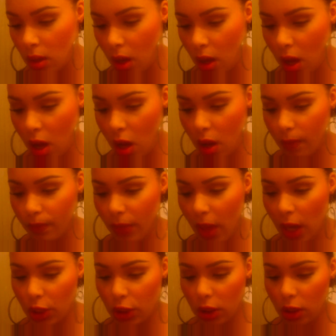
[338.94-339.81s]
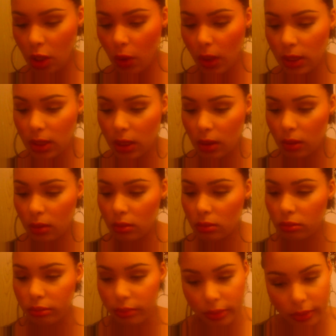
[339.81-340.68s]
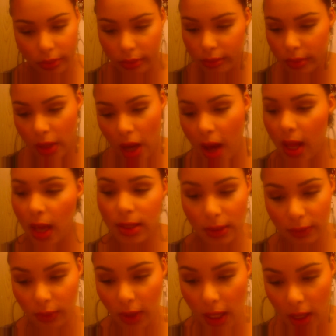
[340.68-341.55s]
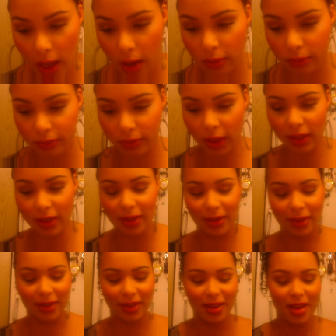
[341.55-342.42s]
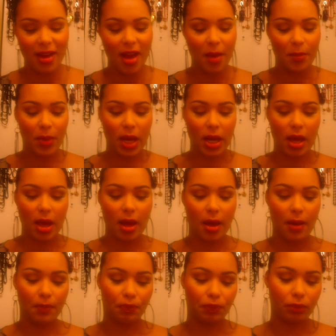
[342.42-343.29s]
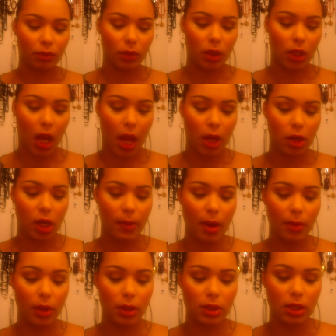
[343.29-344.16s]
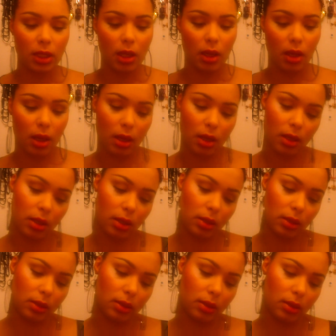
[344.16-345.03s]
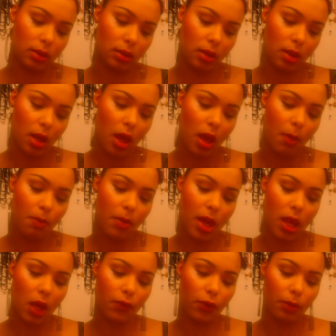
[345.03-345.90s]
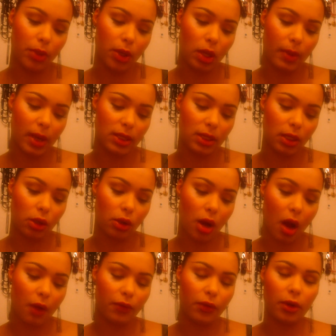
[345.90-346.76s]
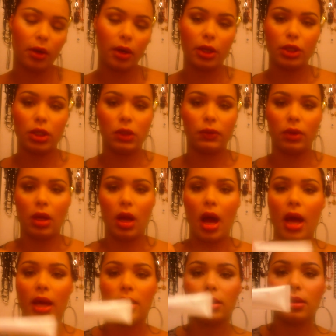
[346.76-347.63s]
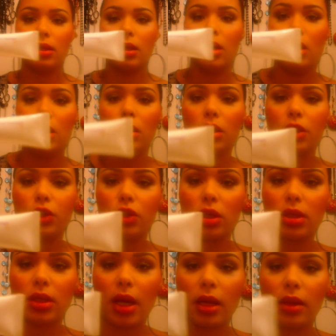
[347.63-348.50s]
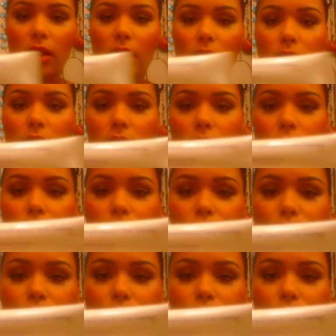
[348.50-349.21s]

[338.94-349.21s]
Actually, no, I don't. Not as of right now. But the eye cream I'm using is Meaningful Beauty by Cindy Crawford. It's just for the eyes. Looks just like this.